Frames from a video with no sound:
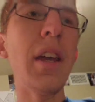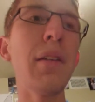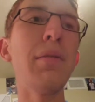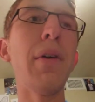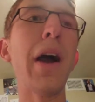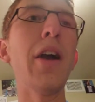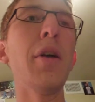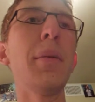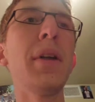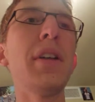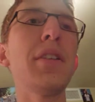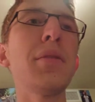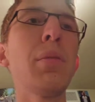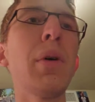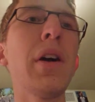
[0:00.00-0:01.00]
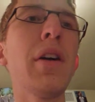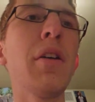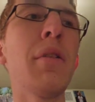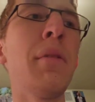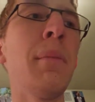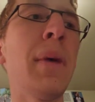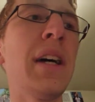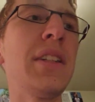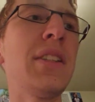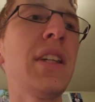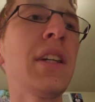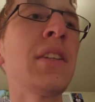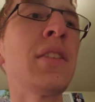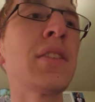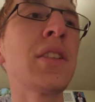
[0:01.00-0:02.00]
Environment is where my
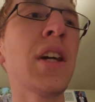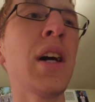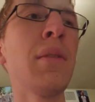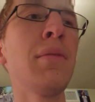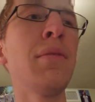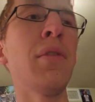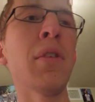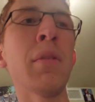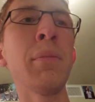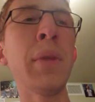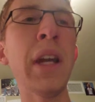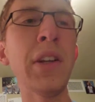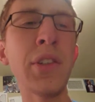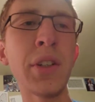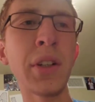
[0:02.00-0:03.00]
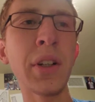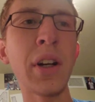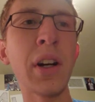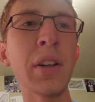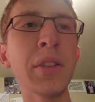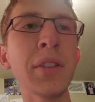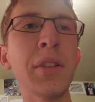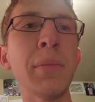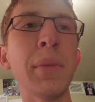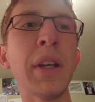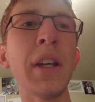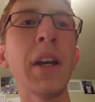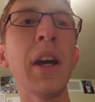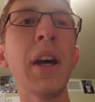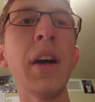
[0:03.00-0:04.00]
signals come from. Nature calls to
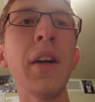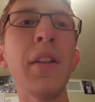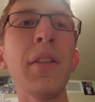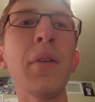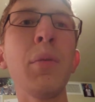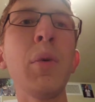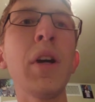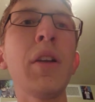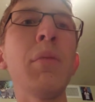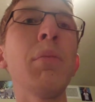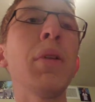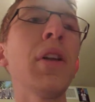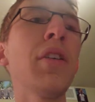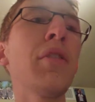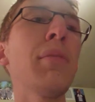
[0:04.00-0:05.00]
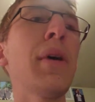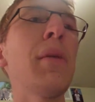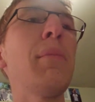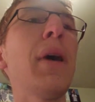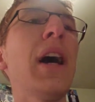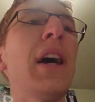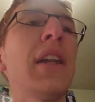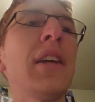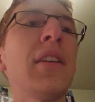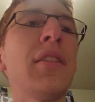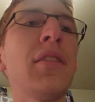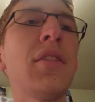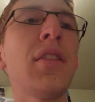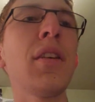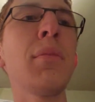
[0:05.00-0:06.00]
me. The wind blows my body
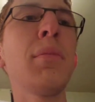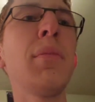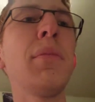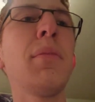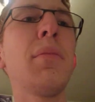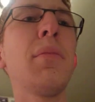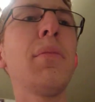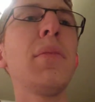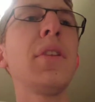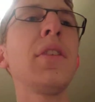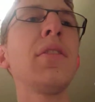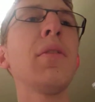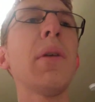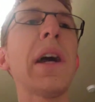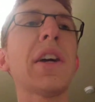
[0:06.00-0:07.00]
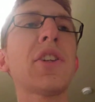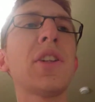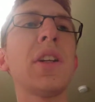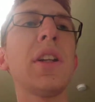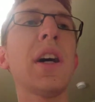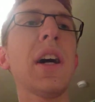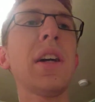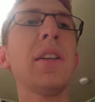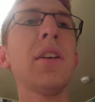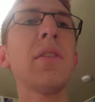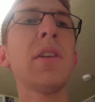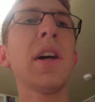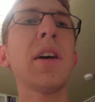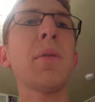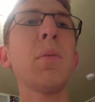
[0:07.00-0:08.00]
in some direction. I
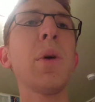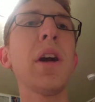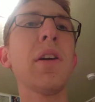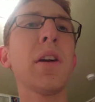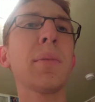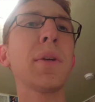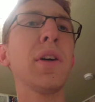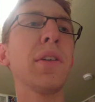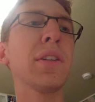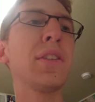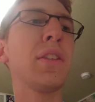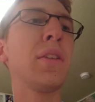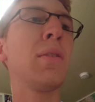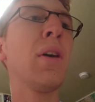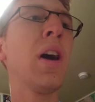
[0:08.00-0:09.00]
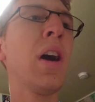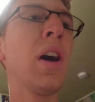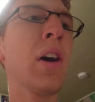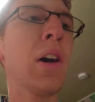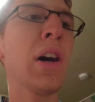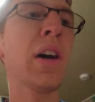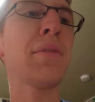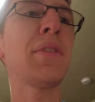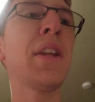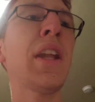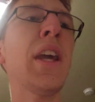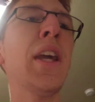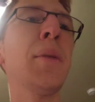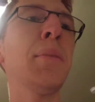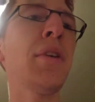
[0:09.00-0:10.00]
know not where I'm going to, often
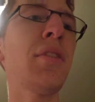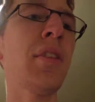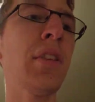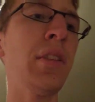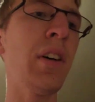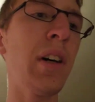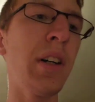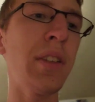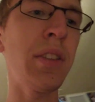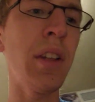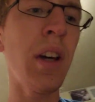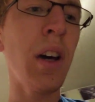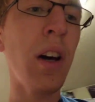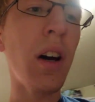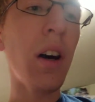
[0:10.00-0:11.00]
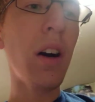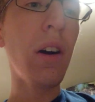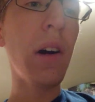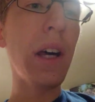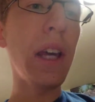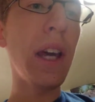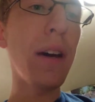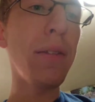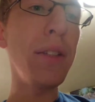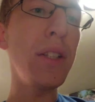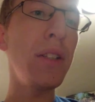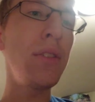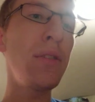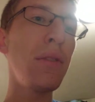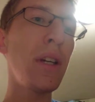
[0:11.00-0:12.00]
aimless and lost. All I have
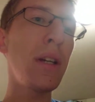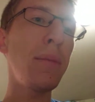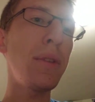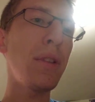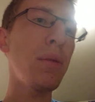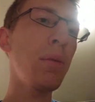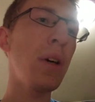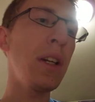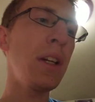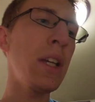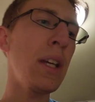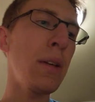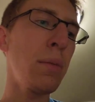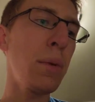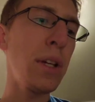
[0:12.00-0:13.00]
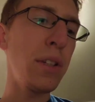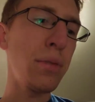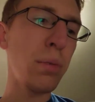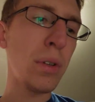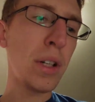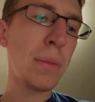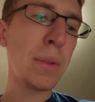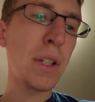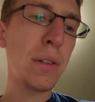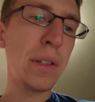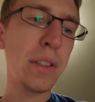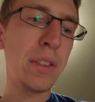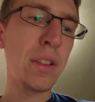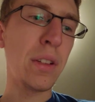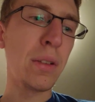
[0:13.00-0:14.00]
is a dream to one day reach where I'm
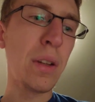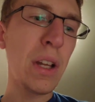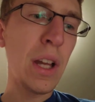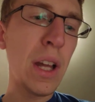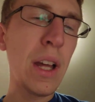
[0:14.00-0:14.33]
going to.